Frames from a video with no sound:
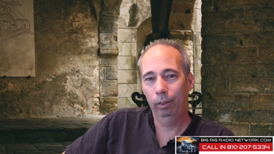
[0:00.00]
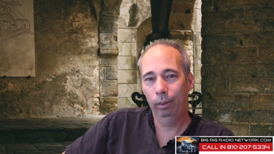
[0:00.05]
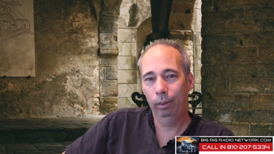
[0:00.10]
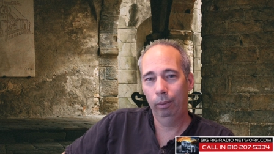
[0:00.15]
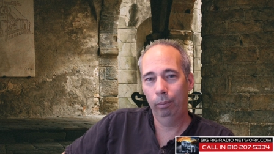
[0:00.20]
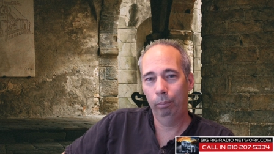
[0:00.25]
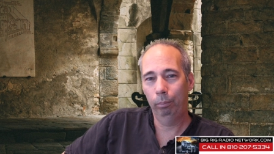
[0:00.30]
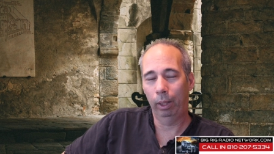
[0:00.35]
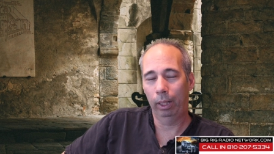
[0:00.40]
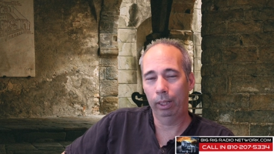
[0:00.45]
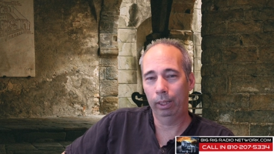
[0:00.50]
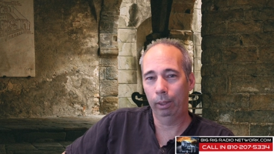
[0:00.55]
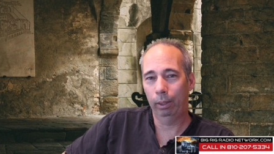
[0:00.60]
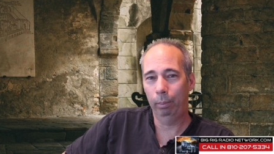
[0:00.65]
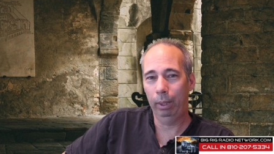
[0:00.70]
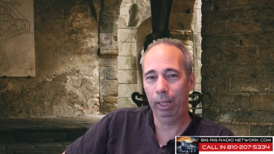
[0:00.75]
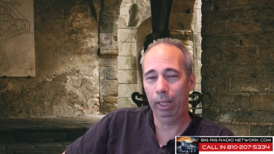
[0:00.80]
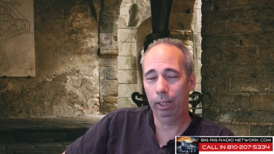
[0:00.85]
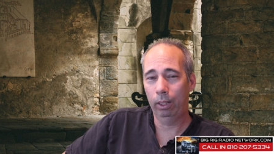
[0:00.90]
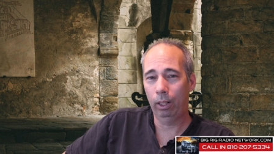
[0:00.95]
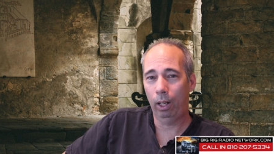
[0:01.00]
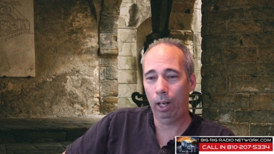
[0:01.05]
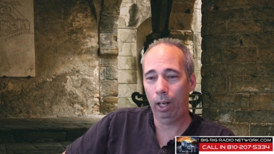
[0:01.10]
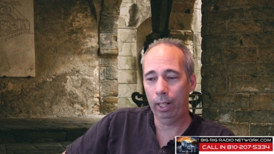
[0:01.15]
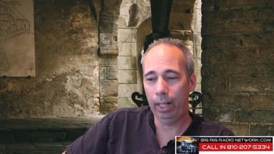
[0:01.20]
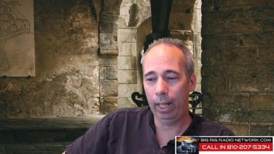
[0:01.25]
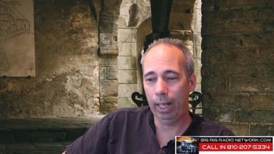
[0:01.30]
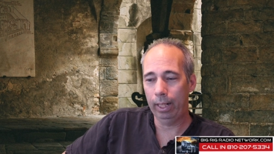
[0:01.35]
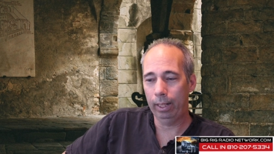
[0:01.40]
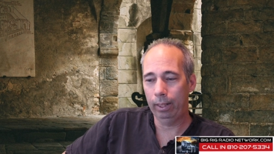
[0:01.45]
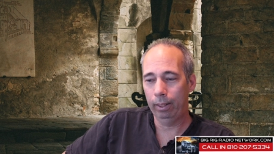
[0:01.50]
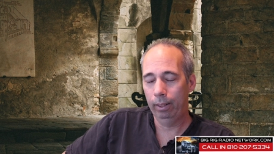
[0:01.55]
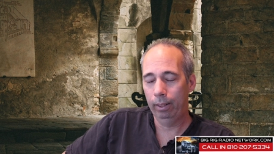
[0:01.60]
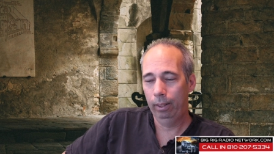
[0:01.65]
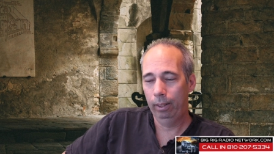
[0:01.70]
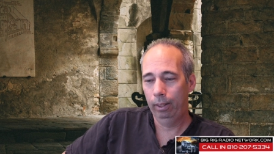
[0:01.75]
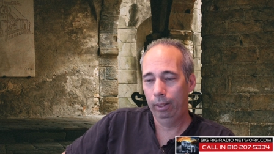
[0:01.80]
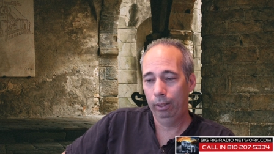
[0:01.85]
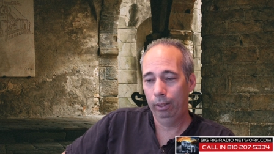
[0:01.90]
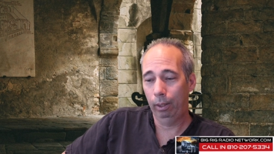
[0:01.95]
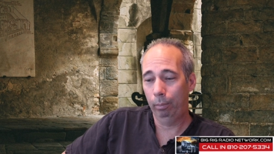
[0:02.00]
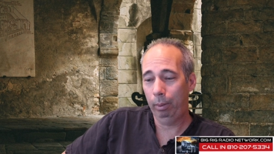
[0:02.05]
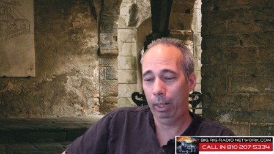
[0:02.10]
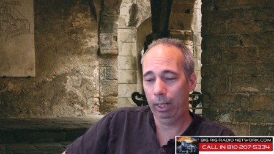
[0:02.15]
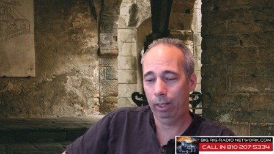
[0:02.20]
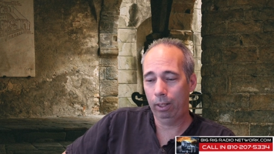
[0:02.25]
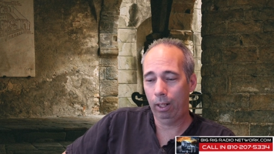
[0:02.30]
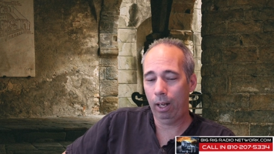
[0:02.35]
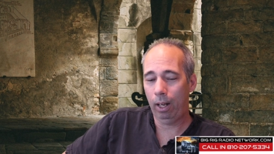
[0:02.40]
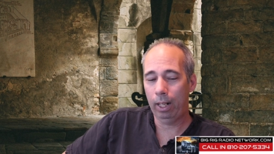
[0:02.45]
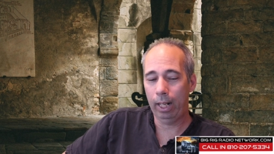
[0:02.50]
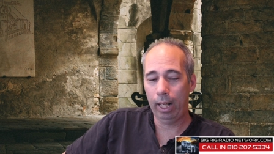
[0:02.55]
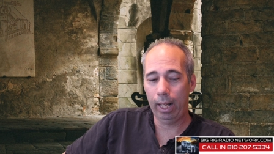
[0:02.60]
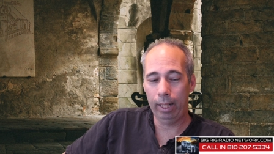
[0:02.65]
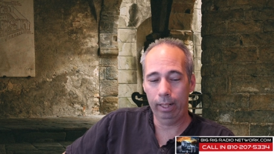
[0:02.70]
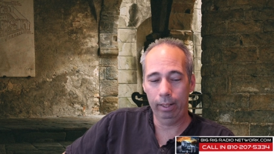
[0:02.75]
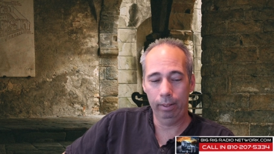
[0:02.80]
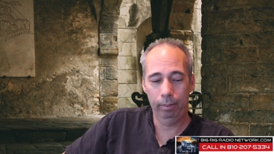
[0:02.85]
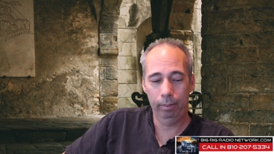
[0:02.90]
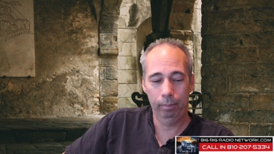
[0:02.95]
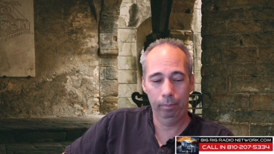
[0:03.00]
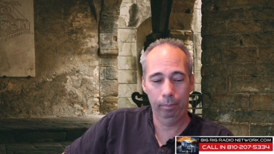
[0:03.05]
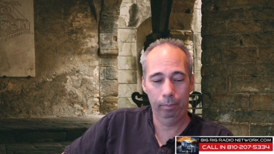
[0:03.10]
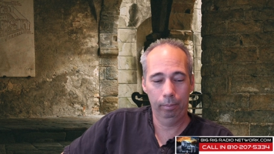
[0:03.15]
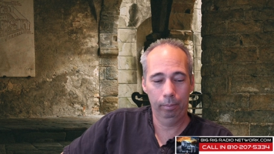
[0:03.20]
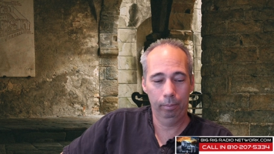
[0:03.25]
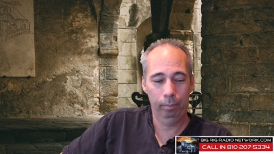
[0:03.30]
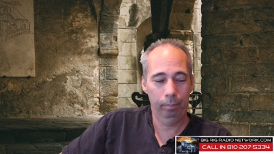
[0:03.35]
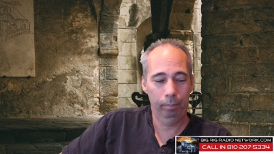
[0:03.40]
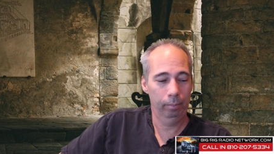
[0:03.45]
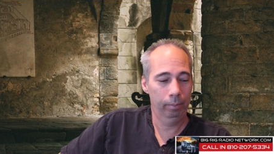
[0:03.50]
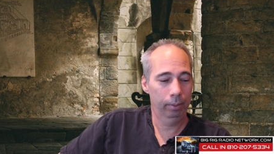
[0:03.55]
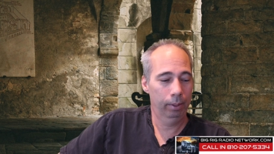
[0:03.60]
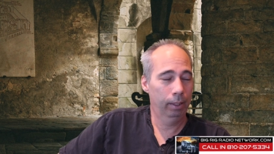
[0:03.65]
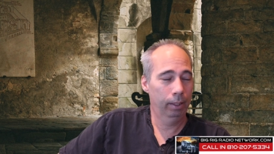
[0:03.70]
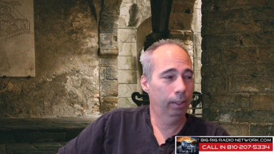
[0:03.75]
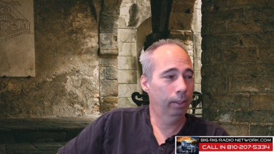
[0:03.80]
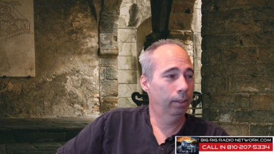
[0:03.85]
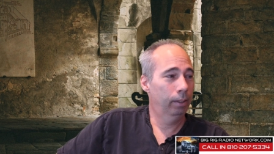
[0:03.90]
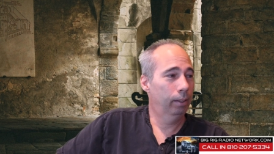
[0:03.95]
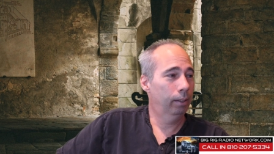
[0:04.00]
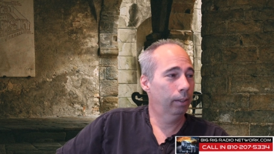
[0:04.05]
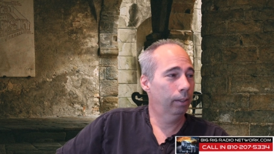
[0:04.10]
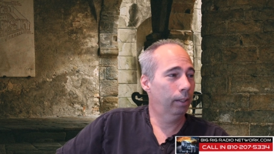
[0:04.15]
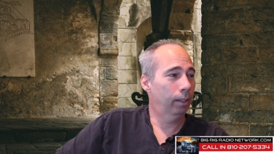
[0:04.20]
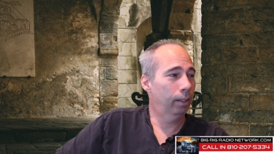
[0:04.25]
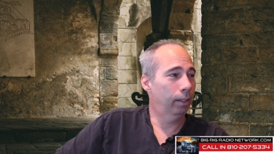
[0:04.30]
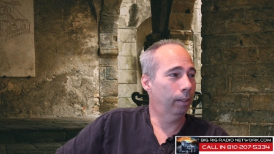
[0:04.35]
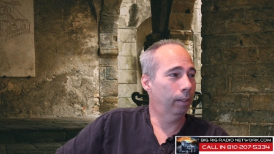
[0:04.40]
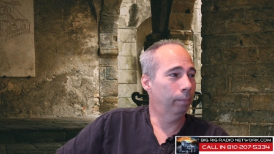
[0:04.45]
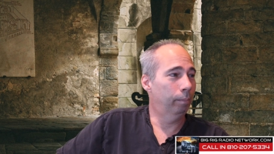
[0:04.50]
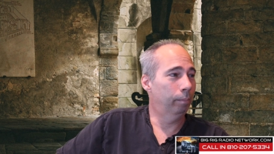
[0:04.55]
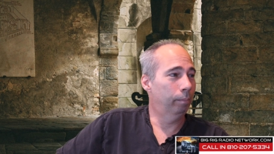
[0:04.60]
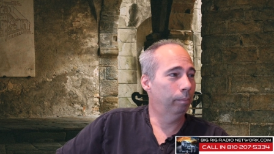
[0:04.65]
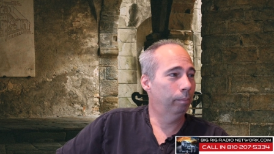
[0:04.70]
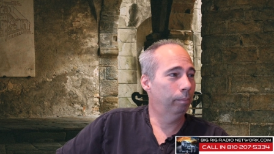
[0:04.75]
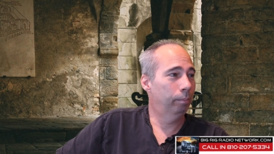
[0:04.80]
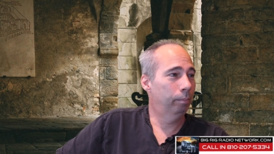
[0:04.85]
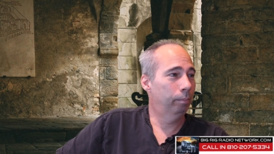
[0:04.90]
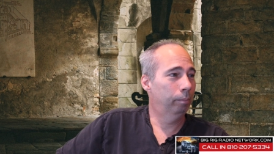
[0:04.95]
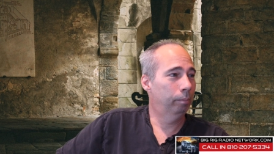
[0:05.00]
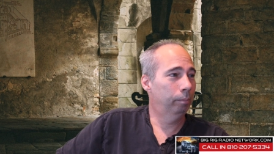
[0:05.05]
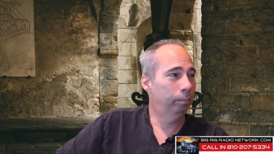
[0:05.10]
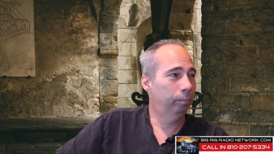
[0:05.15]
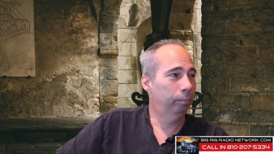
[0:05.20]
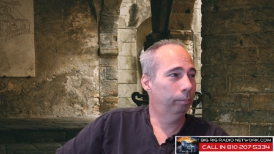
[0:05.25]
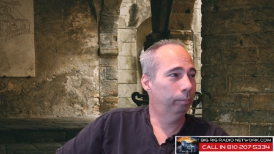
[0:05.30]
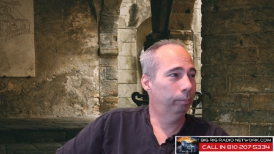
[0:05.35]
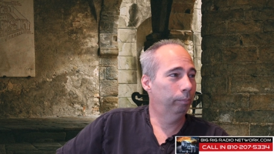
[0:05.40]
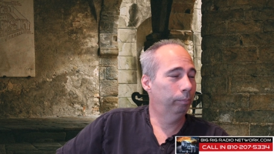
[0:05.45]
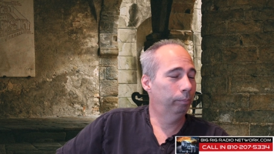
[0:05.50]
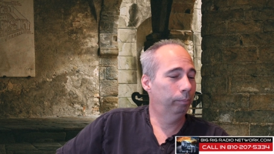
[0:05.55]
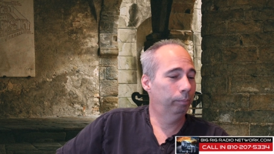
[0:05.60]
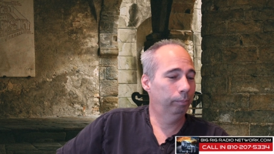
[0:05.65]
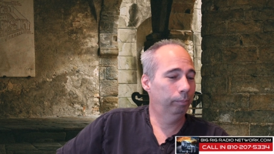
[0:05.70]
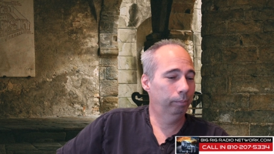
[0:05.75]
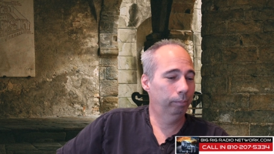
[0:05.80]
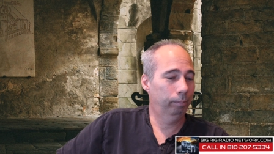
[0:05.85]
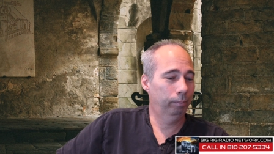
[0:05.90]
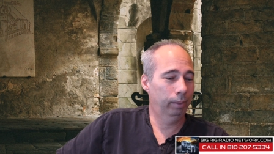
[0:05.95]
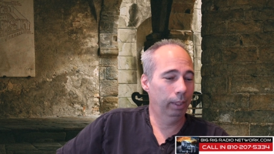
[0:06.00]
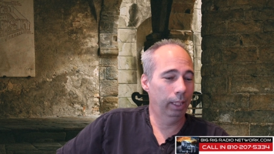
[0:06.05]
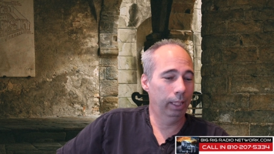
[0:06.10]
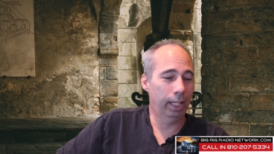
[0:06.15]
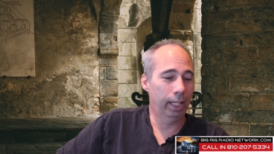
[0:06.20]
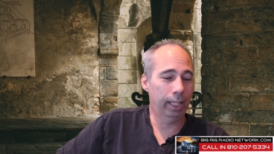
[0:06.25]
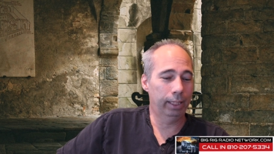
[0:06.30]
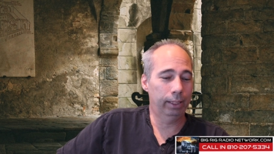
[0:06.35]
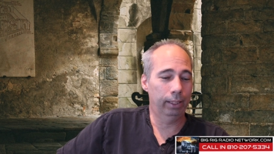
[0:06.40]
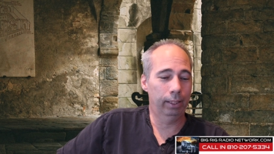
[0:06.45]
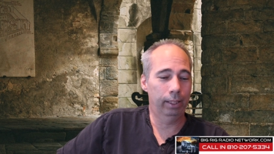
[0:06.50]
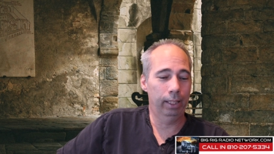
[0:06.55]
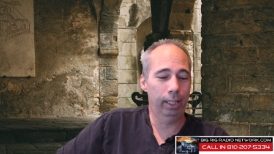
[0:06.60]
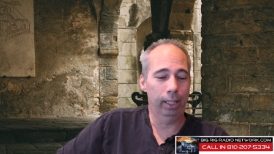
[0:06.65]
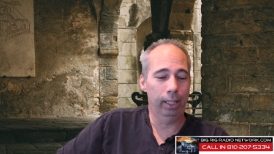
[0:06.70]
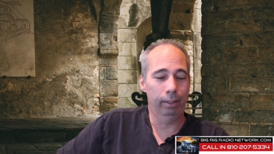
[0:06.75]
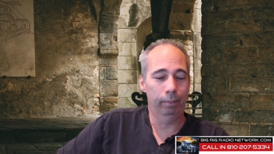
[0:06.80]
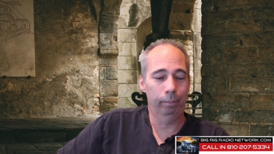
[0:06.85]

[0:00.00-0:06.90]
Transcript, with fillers: but they're being caught at it they're being caught at it um, and that's the thing